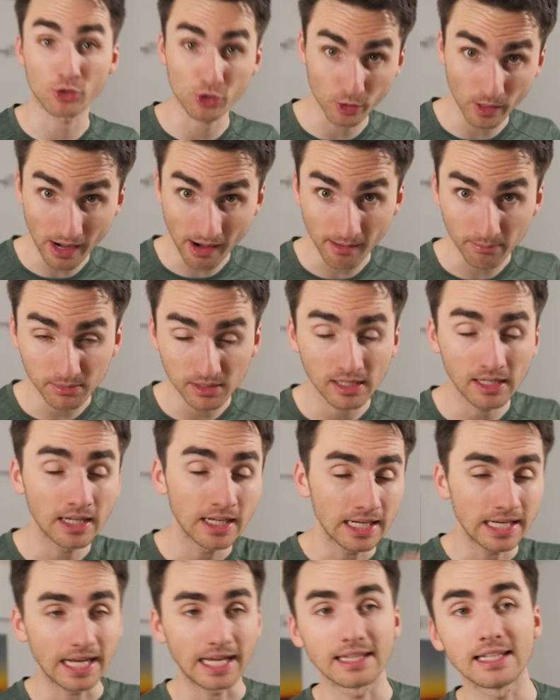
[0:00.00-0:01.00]
trapped
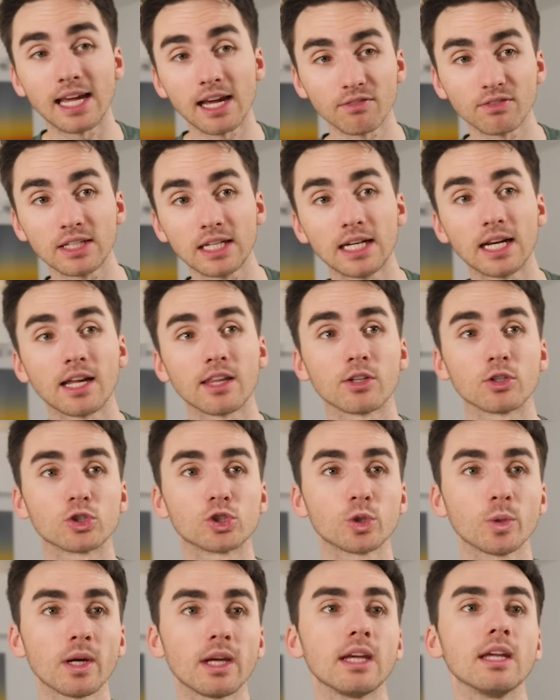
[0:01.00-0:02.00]
and they have to get out of their
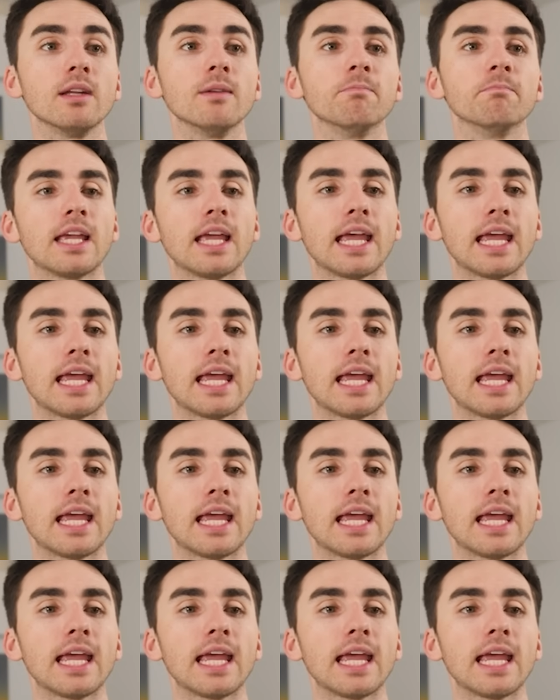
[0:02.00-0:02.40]
trade.